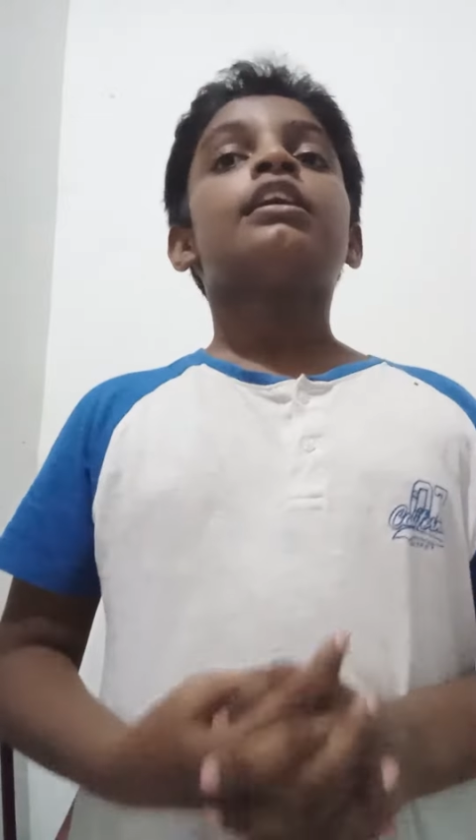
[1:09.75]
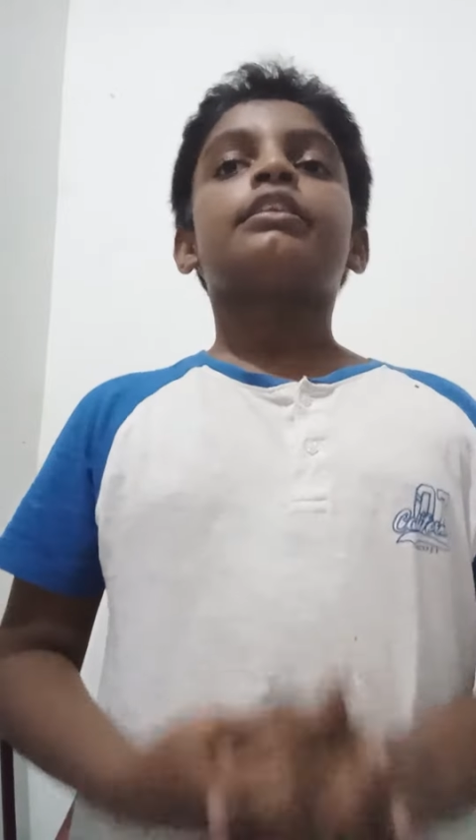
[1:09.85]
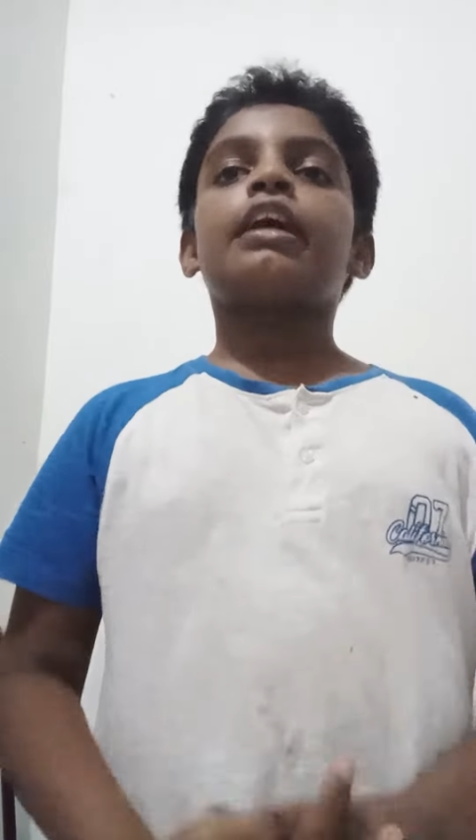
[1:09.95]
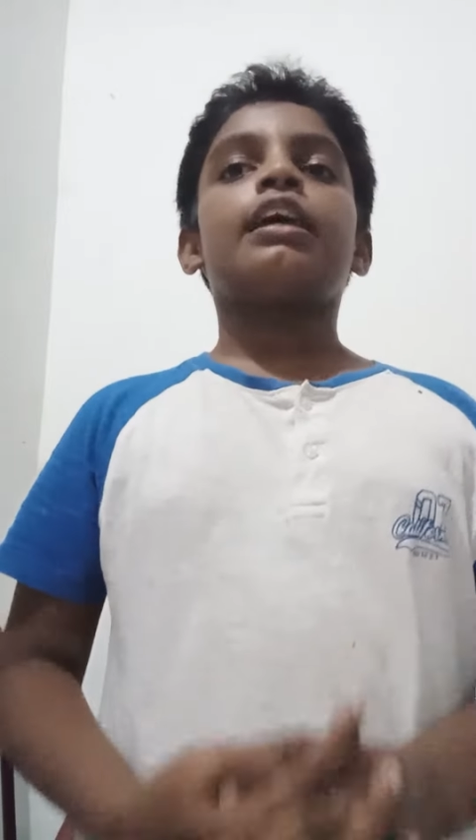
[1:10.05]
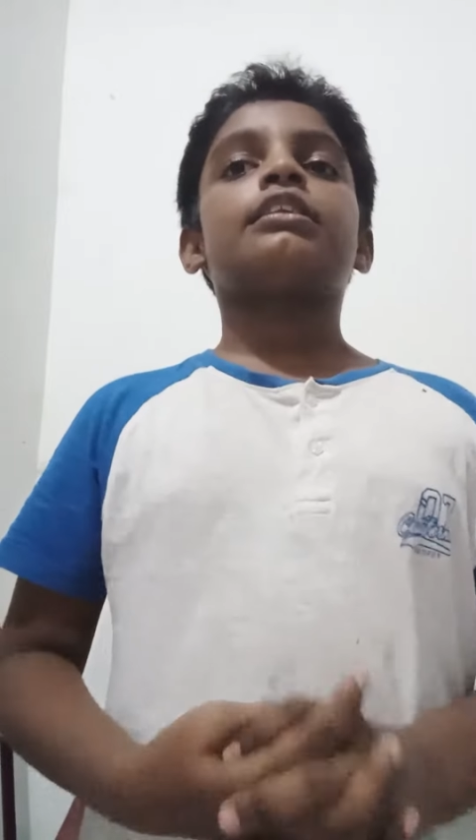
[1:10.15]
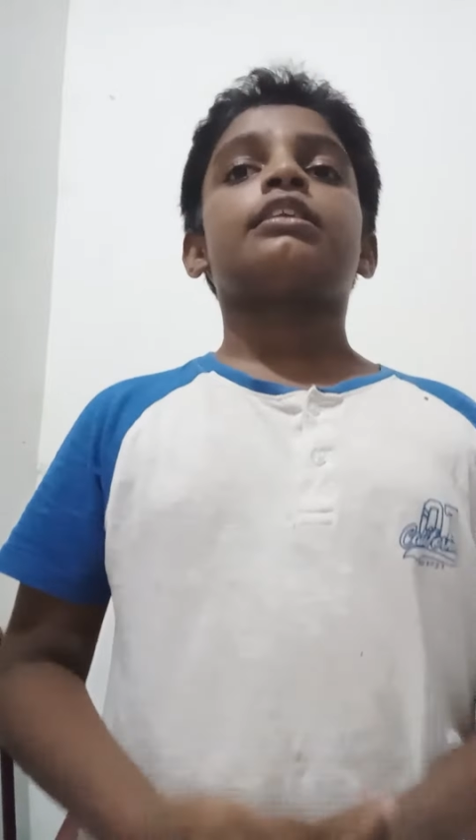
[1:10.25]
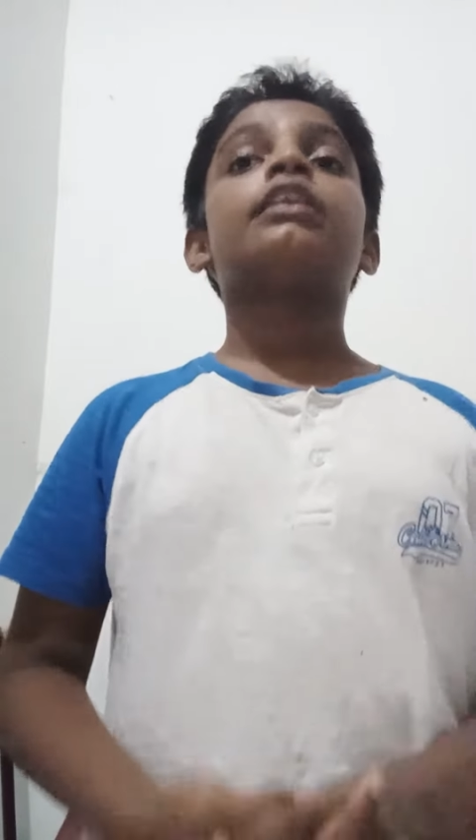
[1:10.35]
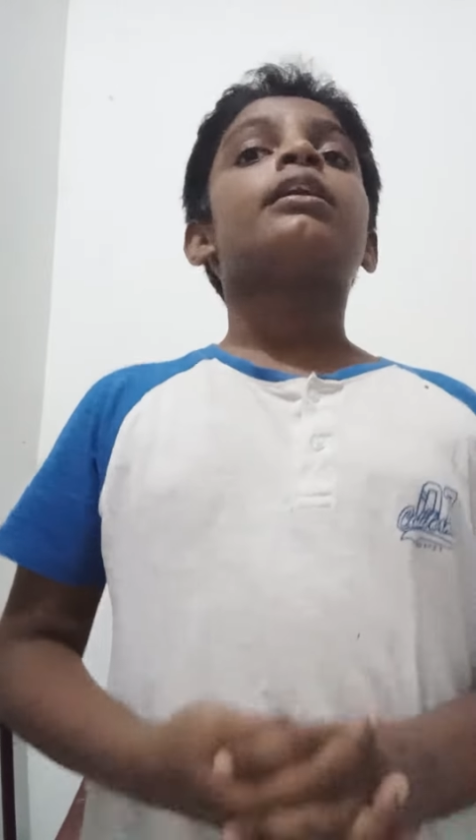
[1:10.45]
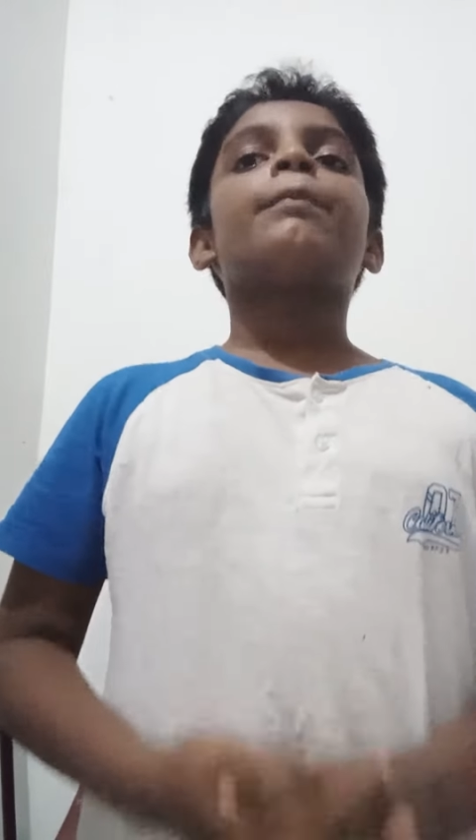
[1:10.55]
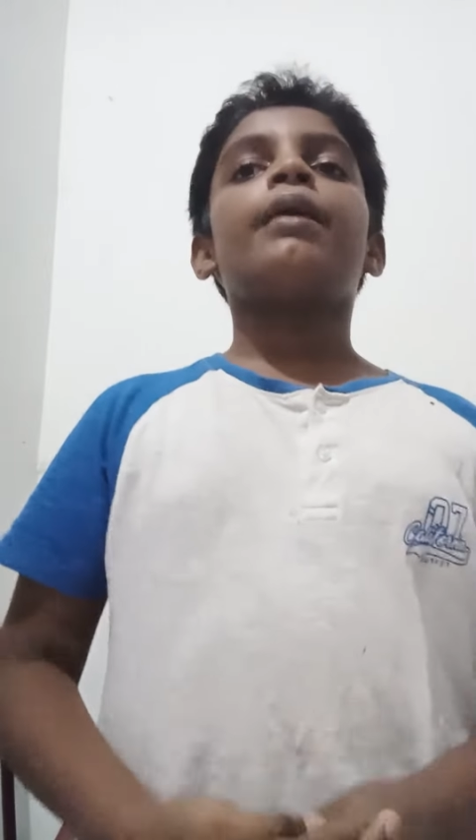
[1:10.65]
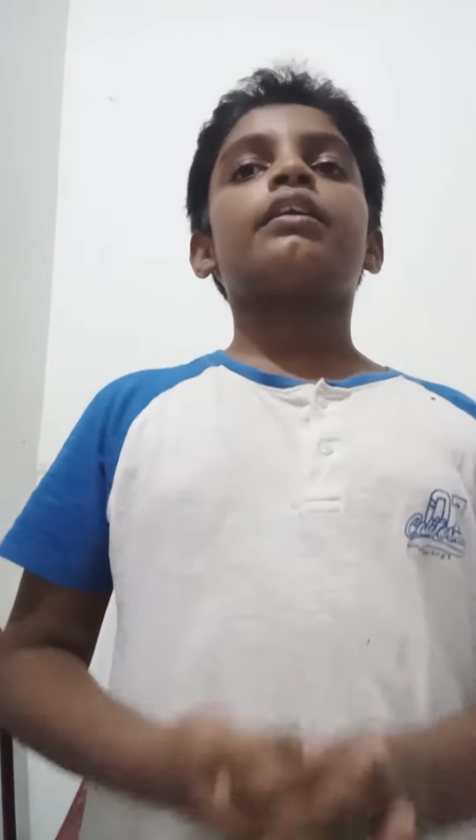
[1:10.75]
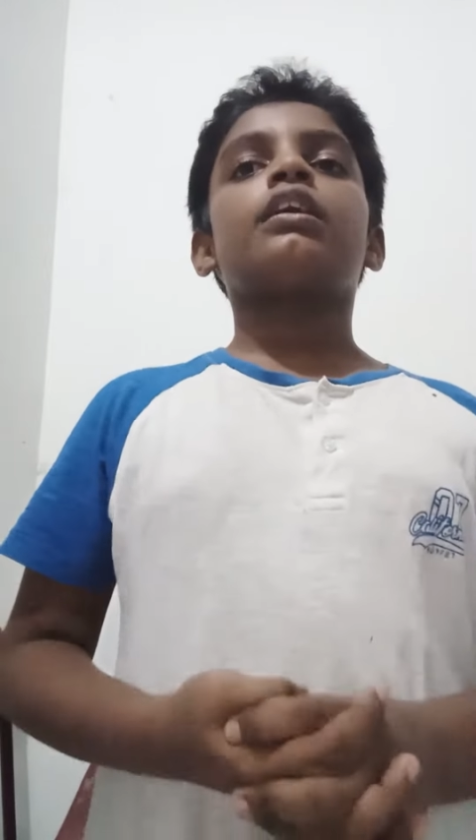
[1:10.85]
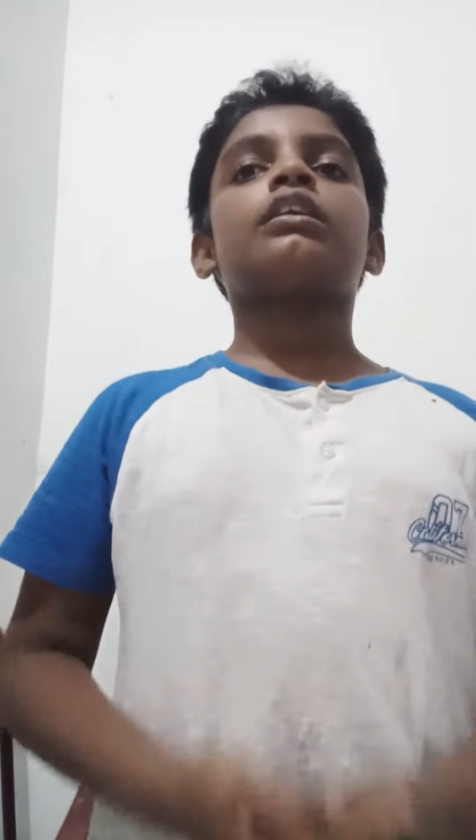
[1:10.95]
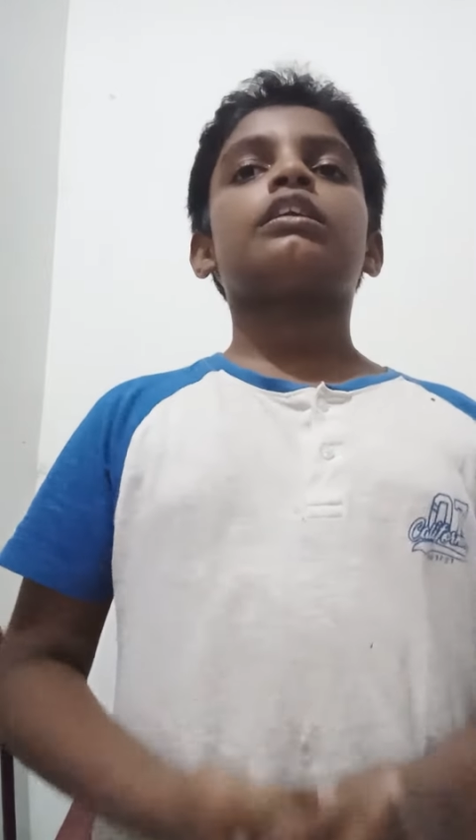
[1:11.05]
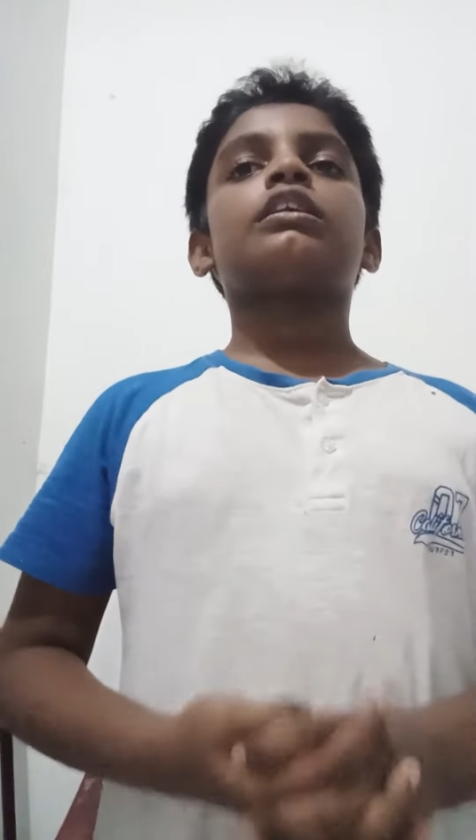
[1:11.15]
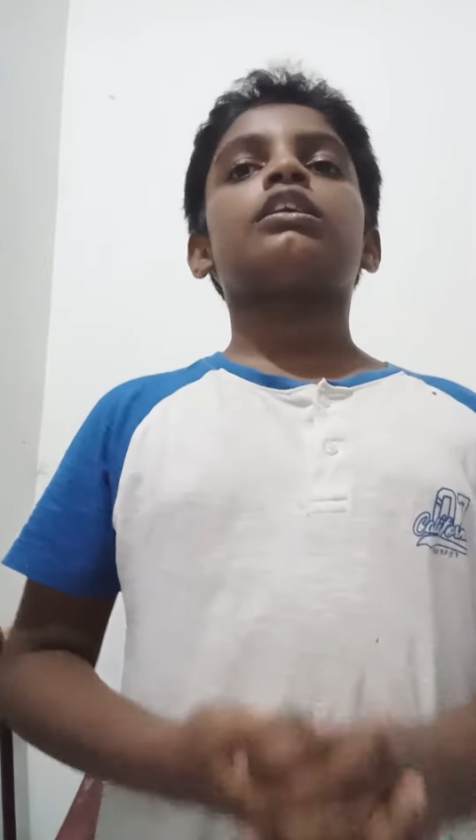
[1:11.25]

Tasty, better read